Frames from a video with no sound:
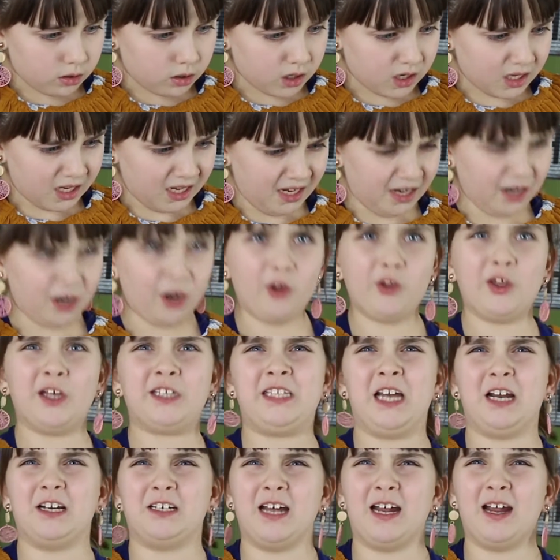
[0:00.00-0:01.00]
What? Ew,
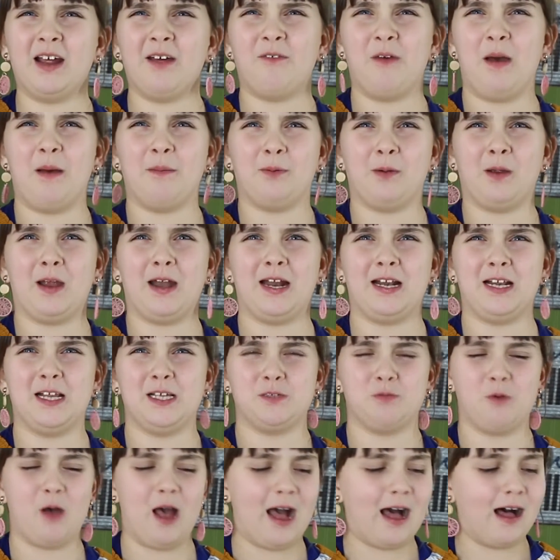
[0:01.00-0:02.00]

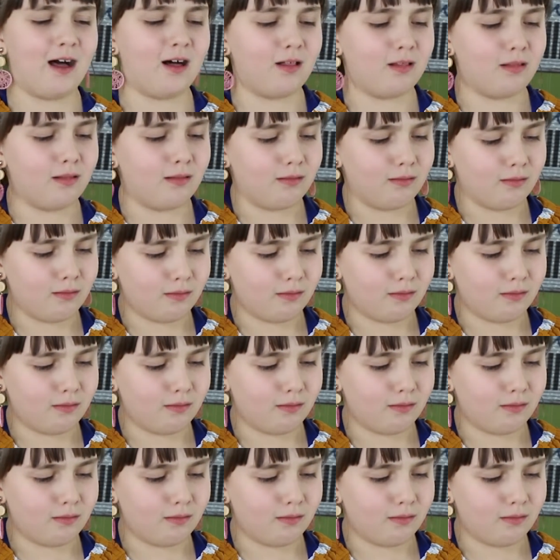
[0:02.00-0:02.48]
the tartar